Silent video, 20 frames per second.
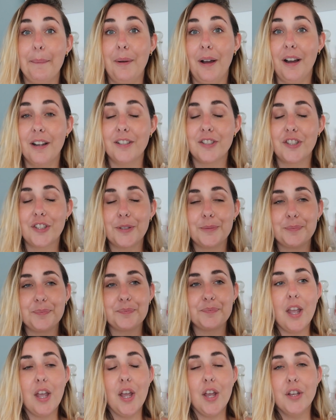much.
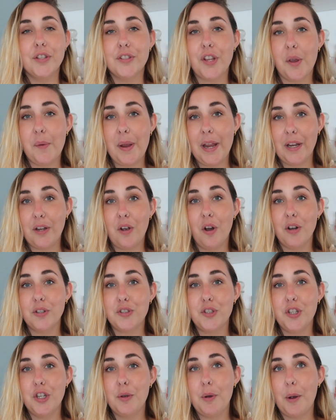So it
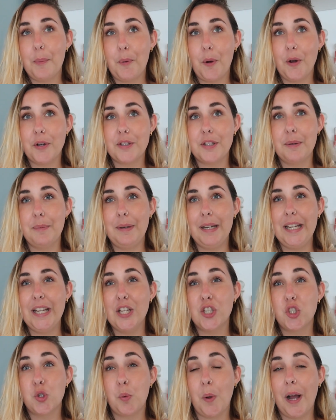got to
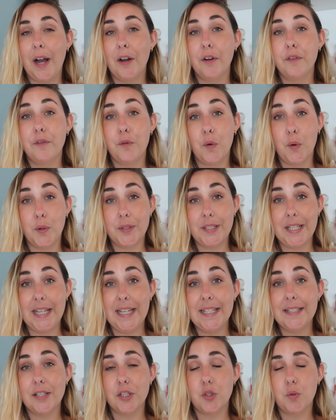approximately
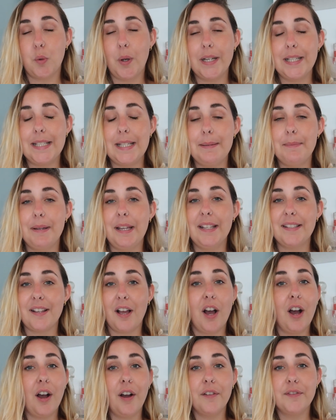12:40, so 20 minutes
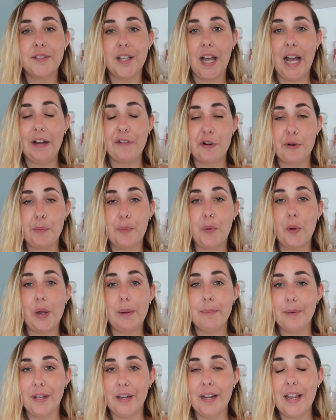after our
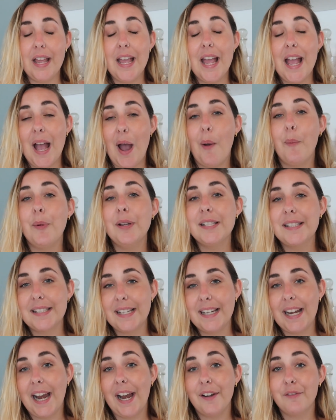appointment, and we
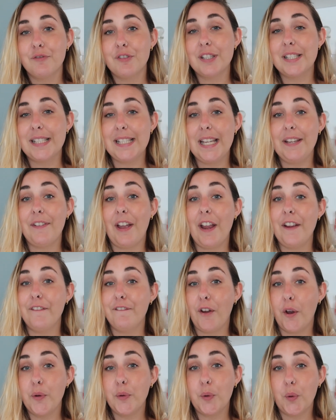still hadn't received a
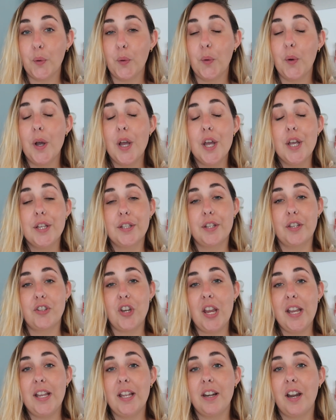phone call. So
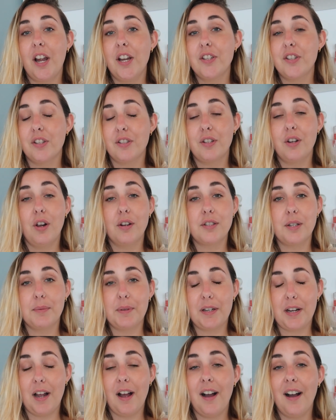Jake and I just locked up
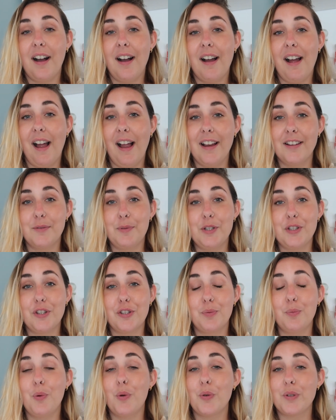the car and we
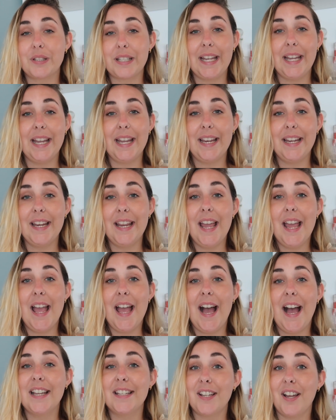just walked in
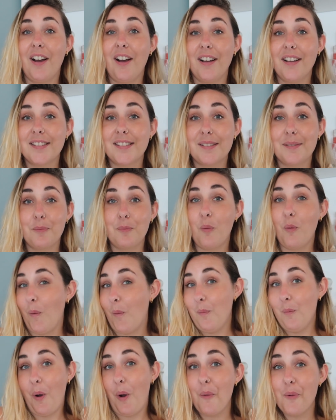and asked
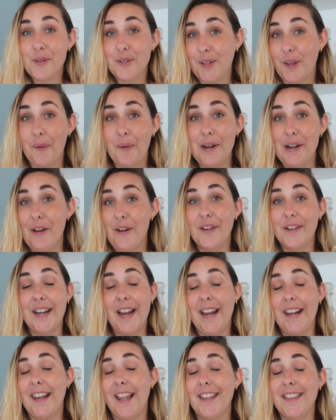what was going on,
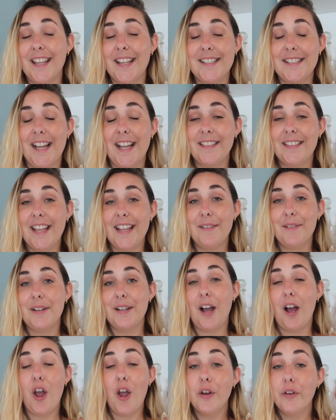and like they said, they
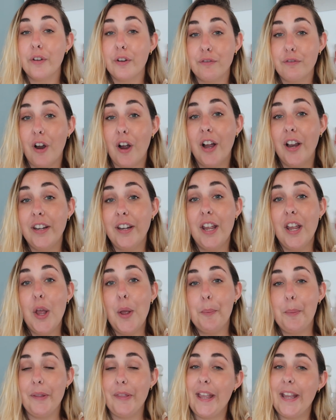were overrun,
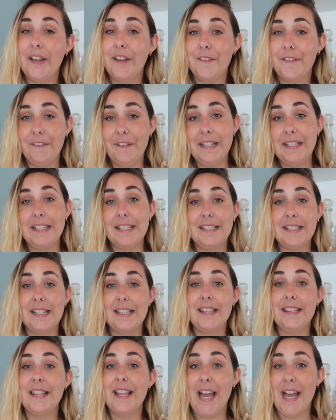but they could fit us
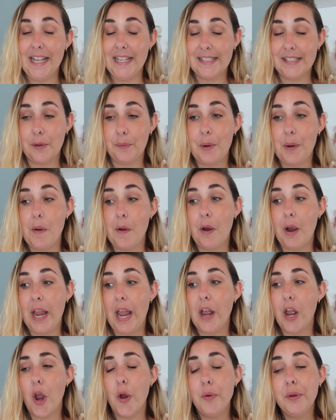in there. So we
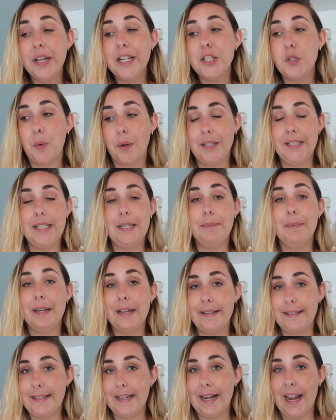were only 20
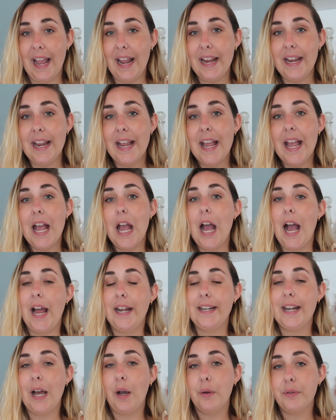minutes late,
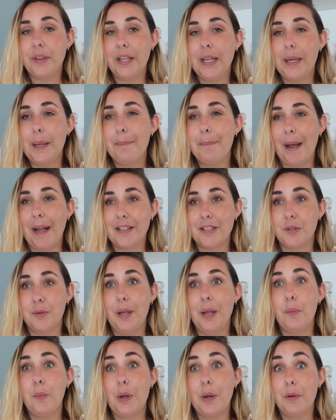and now thinking back to
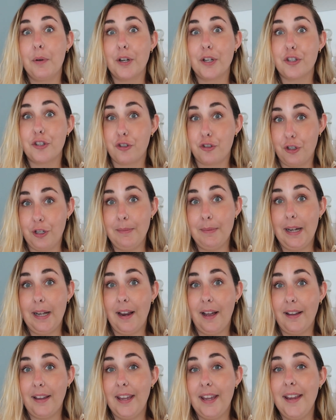it, we were extremely
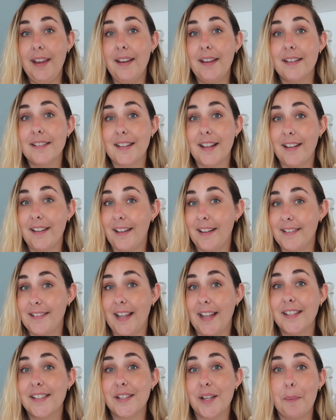lucky because, like I
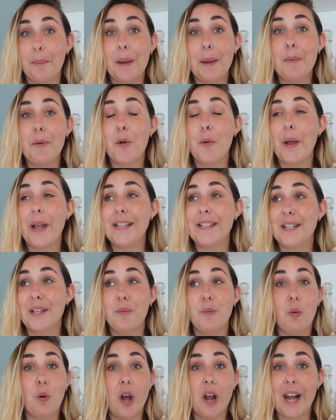said, some people were
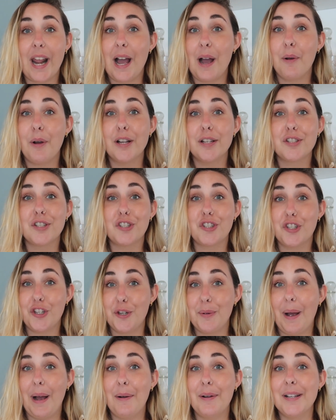waiting 1 hour to
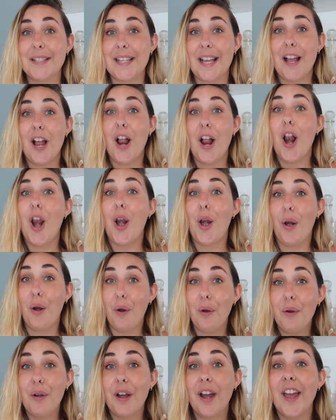2 hours
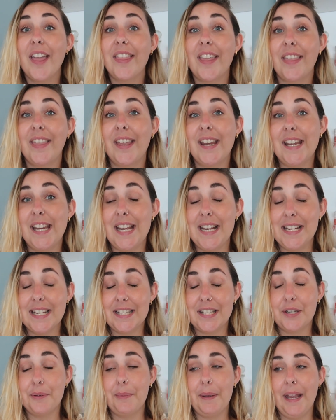longer than they
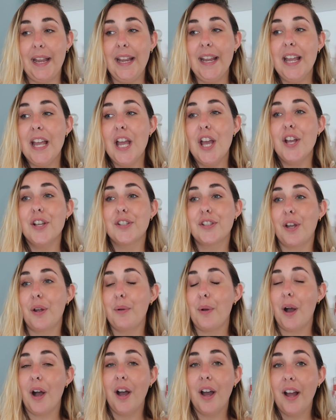needed to be.
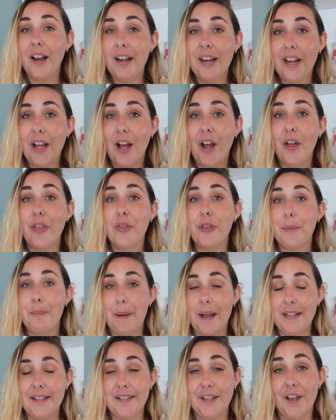So earlier the
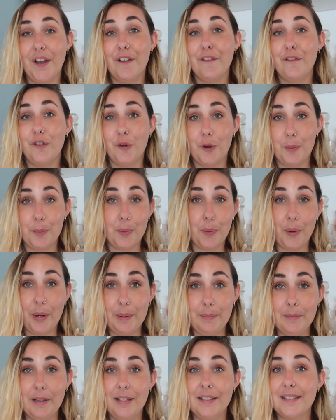better for
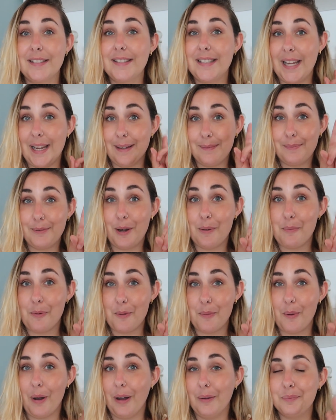appointment, tip
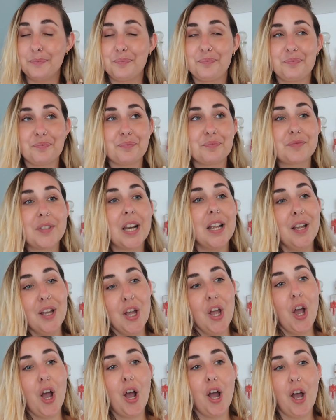number 1.
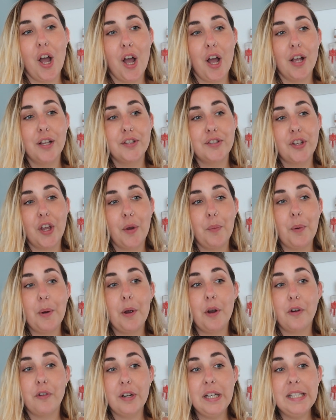So we
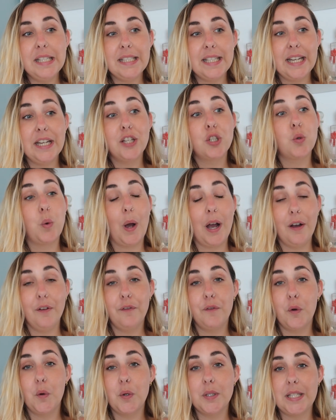were greeted in at
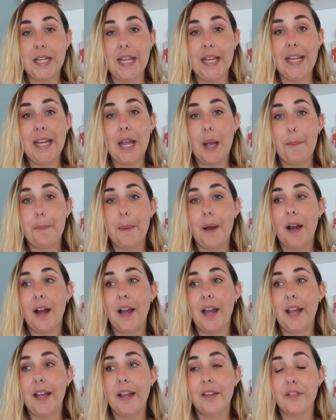12:40
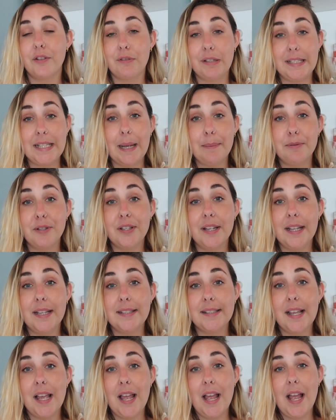by the receptionist,